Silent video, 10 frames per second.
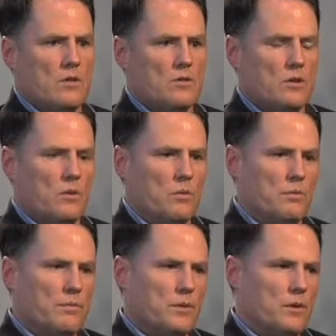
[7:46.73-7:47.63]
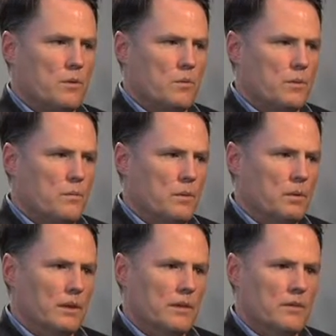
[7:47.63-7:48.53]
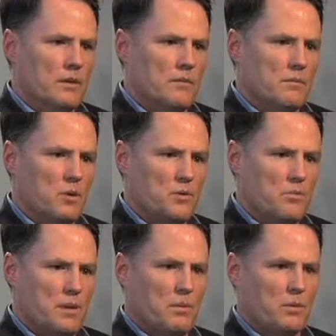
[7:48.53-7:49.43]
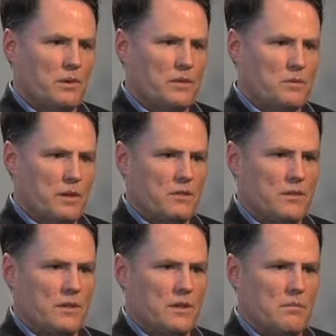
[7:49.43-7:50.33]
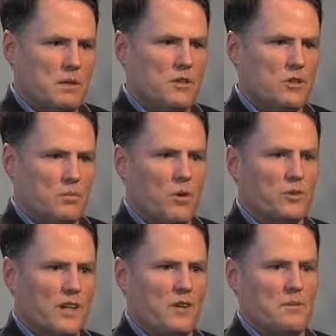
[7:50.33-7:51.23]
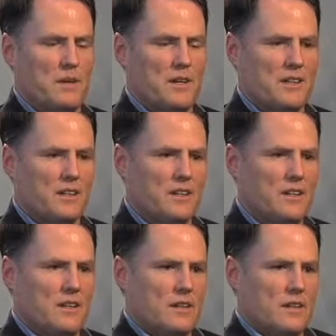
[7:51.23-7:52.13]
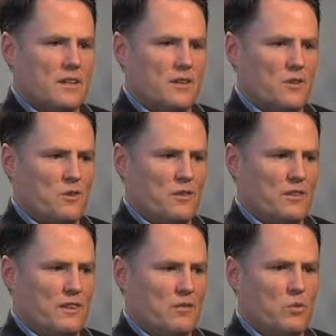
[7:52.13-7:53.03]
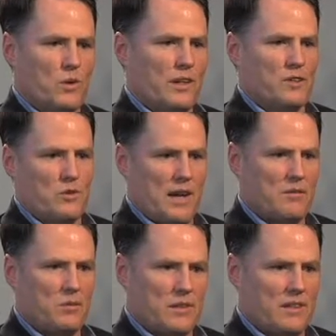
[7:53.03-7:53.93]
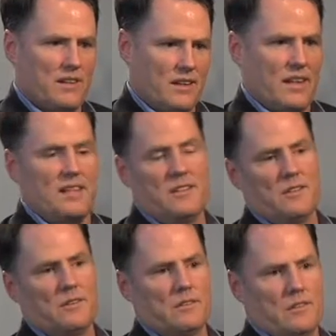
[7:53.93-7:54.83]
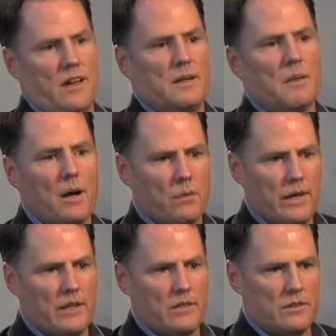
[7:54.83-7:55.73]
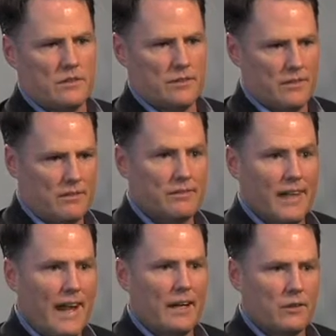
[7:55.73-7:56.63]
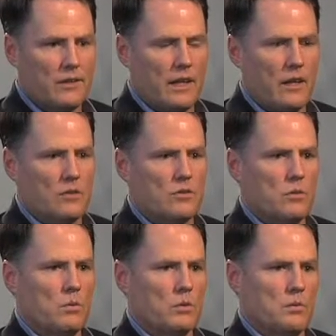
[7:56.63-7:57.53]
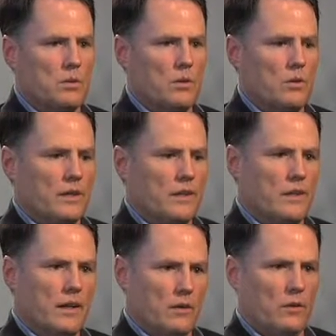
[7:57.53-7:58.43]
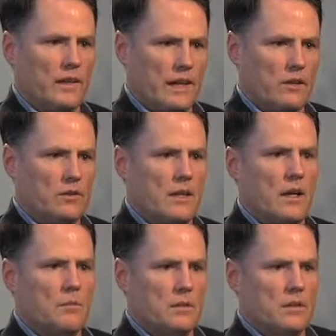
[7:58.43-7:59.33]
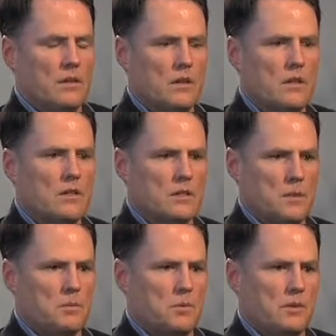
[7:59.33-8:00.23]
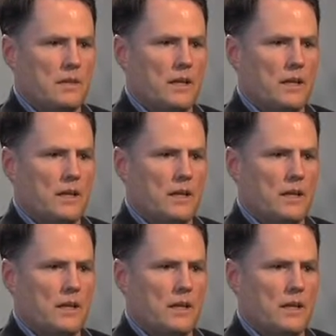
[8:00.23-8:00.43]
So, you know, we believe that most people, especially in mid to small town America, you know, live, work, and travel within a 90-mile radius of the anchor town. So we'll deploy into not only the anchor town, but the subsequent